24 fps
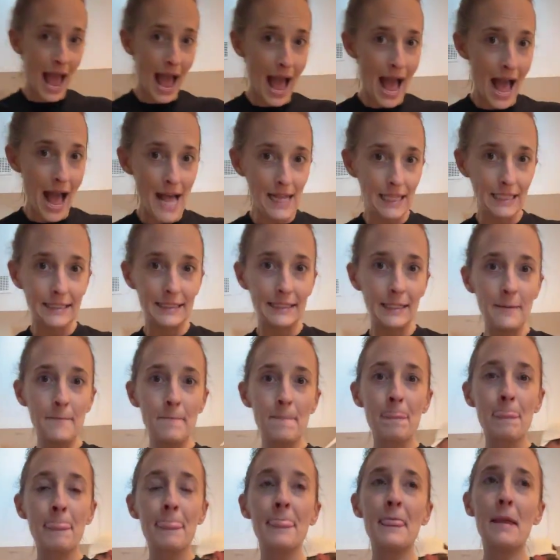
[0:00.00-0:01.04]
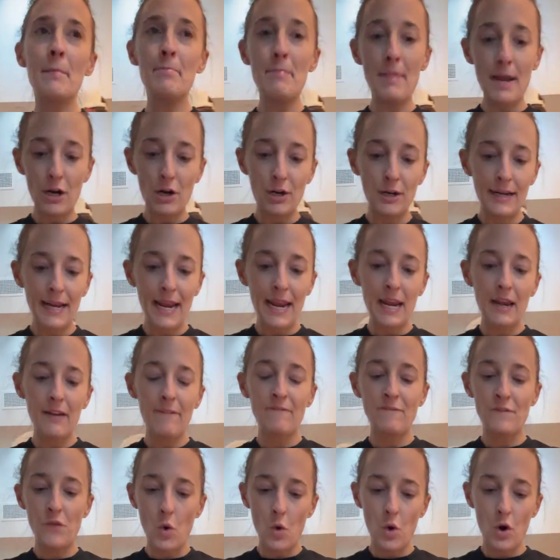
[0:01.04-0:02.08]
as the marinade
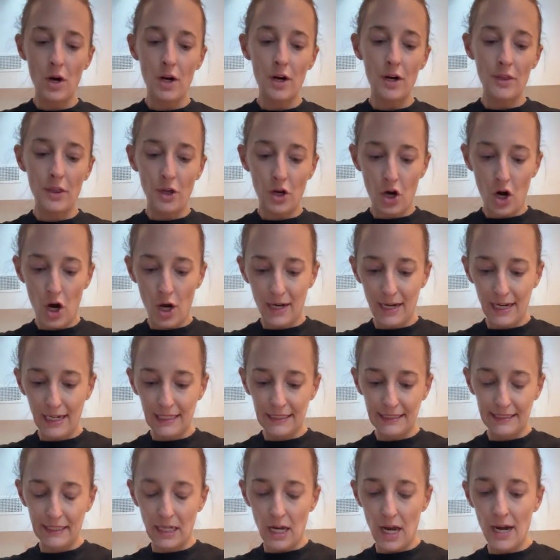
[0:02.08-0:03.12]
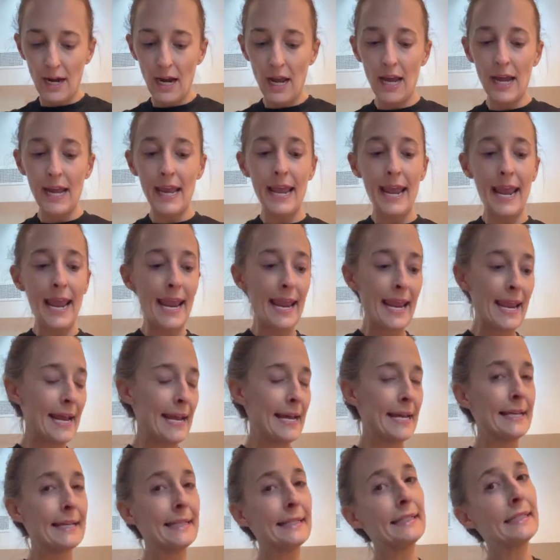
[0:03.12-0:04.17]
for the carne asada,
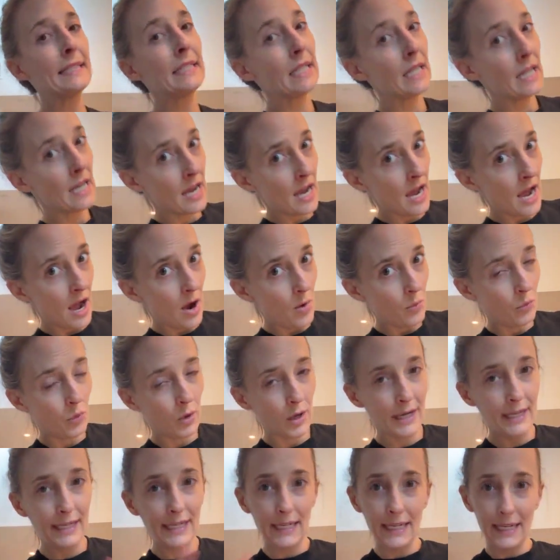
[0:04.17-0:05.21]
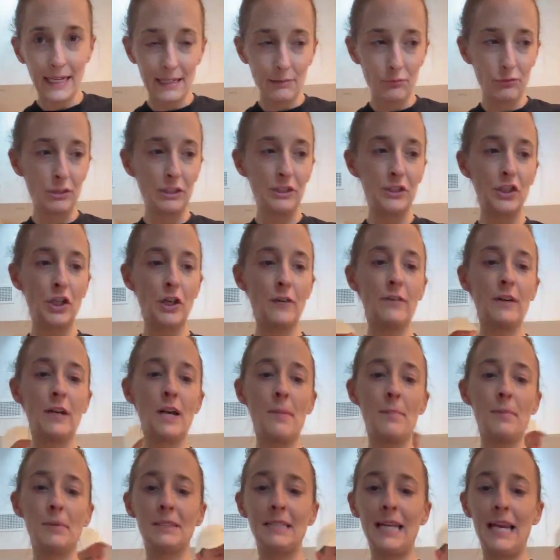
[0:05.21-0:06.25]
and we're gonna reserve a
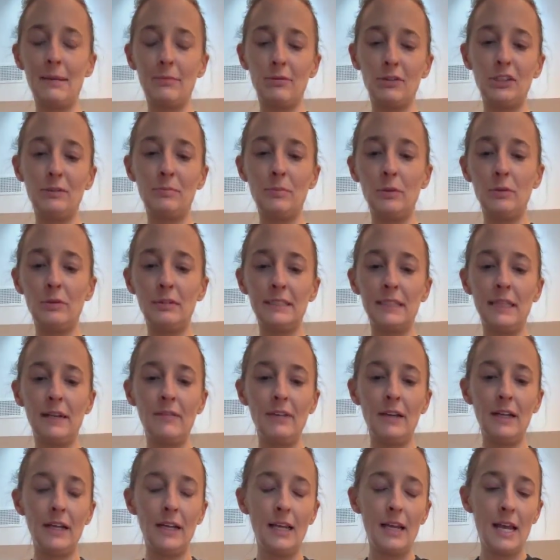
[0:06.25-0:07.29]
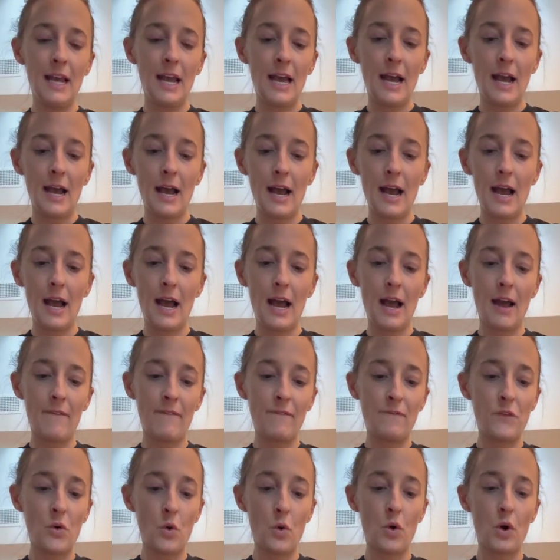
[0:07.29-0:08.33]
couple tablespoons of it
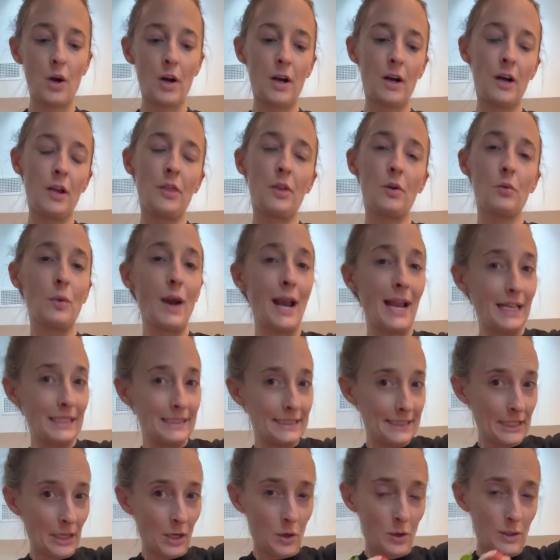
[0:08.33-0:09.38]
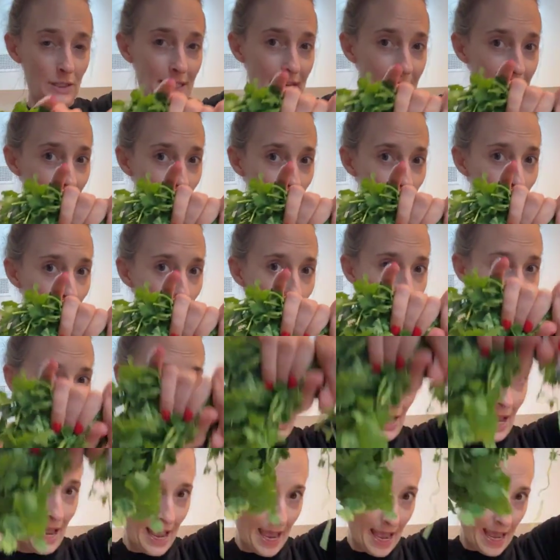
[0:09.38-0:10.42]
for the rice. So take a
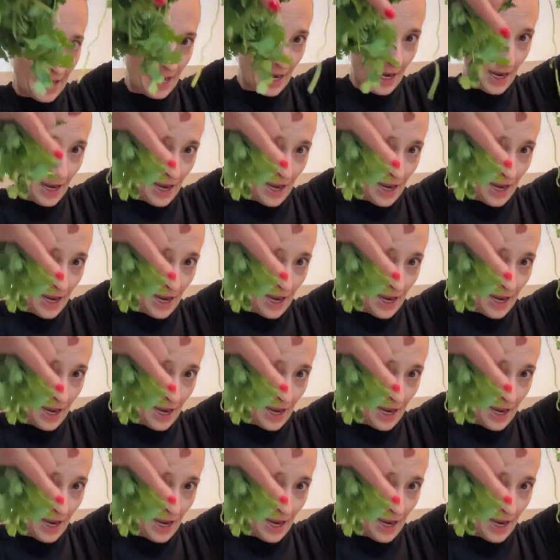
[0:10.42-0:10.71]
whole head